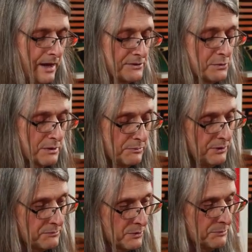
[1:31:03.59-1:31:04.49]
I do want to
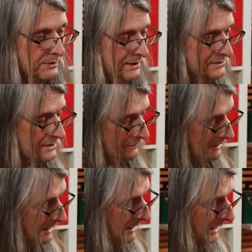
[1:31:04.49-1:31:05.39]
play with more players. I,
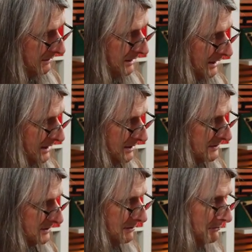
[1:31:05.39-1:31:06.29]
I, I
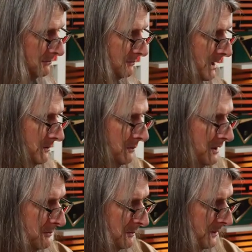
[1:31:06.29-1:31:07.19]
guess that maybe
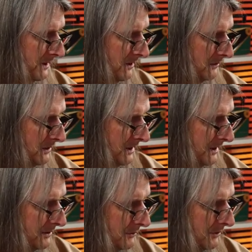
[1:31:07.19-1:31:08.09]
it can be played online.
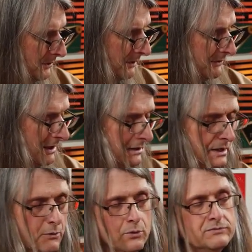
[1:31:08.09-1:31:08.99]
I don't know. I've not.
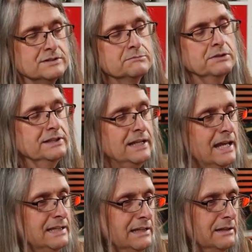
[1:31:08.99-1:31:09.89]
We've not played
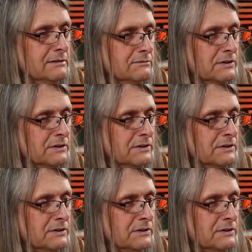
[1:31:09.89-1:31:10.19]
any.